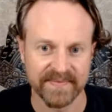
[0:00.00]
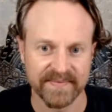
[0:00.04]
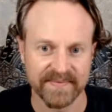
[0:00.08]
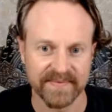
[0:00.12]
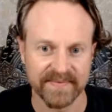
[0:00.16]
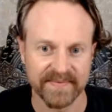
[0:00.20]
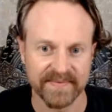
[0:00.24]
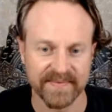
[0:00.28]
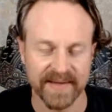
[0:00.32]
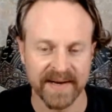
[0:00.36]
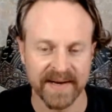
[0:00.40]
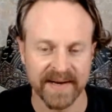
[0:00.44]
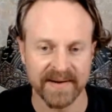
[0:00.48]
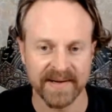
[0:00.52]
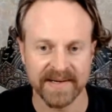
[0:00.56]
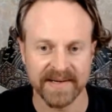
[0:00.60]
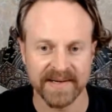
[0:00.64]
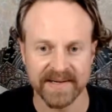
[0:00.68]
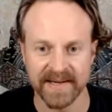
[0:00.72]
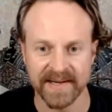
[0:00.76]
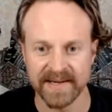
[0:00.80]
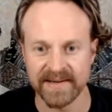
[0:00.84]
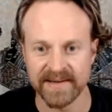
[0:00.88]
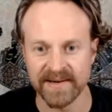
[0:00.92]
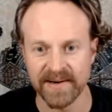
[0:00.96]
And
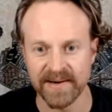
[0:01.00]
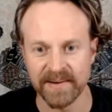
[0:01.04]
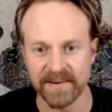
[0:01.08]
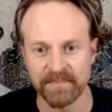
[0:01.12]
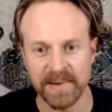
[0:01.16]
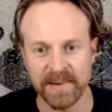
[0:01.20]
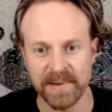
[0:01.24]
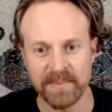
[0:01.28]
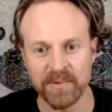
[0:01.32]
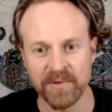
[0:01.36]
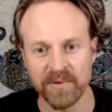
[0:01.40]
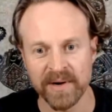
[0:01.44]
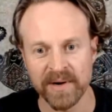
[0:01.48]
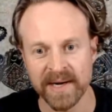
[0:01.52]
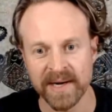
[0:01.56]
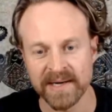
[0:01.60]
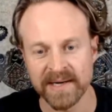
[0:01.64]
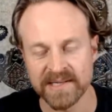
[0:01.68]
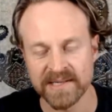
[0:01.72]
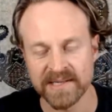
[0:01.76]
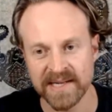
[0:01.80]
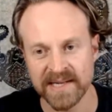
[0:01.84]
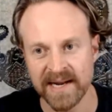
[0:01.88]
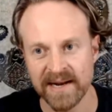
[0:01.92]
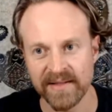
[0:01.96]
and people couldn't
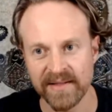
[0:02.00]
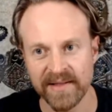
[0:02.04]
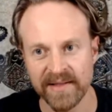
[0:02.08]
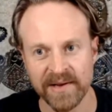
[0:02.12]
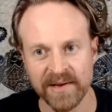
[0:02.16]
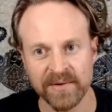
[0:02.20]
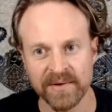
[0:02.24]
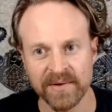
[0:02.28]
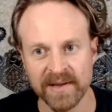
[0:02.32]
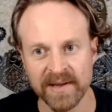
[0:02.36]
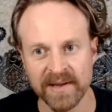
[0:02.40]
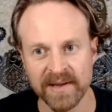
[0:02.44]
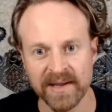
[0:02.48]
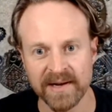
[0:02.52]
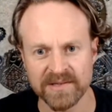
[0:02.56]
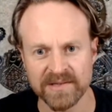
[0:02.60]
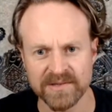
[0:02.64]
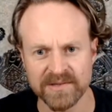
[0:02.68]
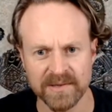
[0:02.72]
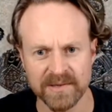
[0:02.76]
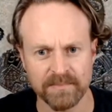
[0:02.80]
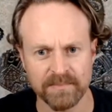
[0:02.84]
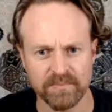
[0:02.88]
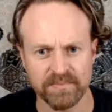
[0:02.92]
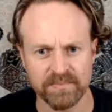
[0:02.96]
understand it. They couldn't get it. It's like,
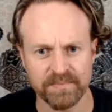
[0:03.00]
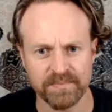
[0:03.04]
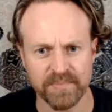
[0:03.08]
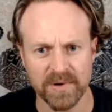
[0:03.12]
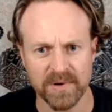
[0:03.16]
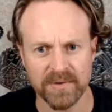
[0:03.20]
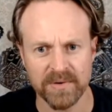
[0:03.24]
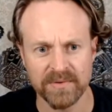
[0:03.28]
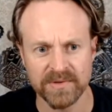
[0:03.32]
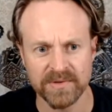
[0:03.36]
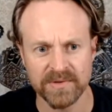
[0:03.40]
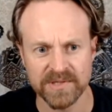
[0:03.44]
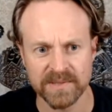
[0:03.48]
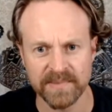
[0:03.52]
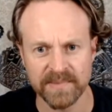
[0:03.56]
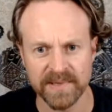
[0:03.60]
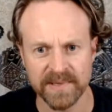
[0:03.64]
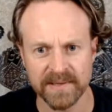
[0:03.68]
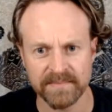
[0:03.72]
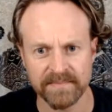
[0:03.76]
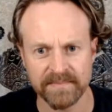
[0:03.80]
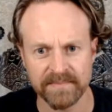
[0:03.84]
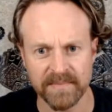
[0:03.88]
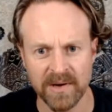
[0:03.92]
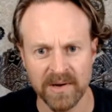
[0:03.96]
bro, you used to be a
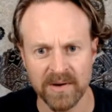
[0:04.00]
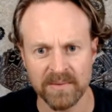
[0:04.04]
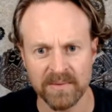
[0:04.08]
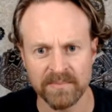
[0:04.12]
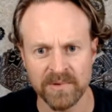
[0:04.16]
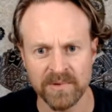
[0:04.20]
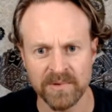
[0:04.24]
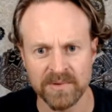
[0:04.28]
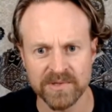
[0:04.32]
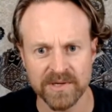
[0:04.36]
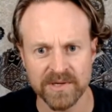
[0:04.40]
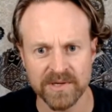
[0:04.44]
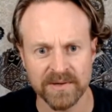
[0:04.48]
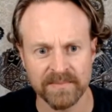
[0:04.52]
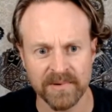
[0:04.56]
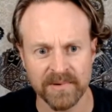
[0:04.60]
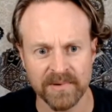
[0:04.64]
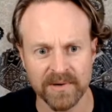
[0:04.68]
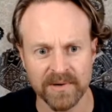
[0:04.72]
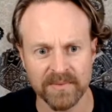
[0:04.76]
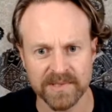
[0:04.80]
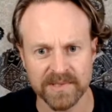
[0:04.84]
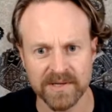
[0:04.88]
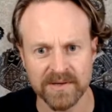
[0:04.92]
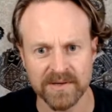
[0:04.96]
hot muso, bro.
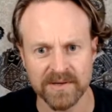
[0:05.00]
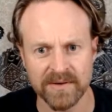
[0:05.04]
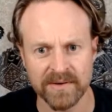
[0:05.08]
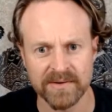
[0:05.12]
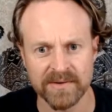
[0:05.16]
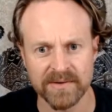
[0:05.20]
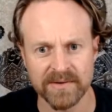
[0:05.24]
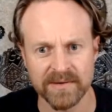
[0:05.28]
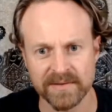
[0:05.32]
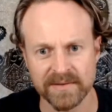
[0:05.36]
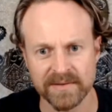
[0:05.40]
What's going on?